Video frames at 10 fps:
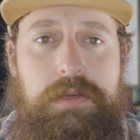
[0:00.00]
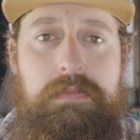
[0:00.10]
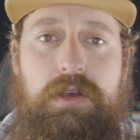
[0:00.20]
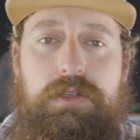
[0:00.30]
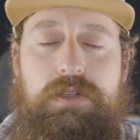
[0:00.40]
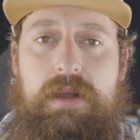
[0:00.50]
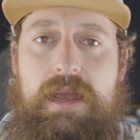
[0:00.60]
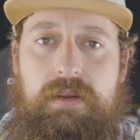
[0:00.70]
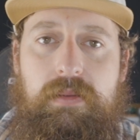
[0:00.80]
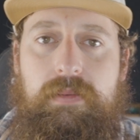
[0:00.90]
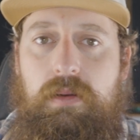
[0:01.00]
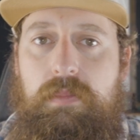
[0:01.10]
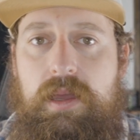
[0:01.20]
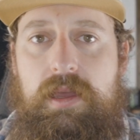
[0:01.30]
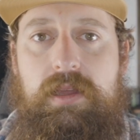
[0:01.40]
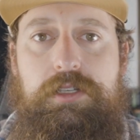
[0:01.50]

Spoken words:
she mills around a little bit,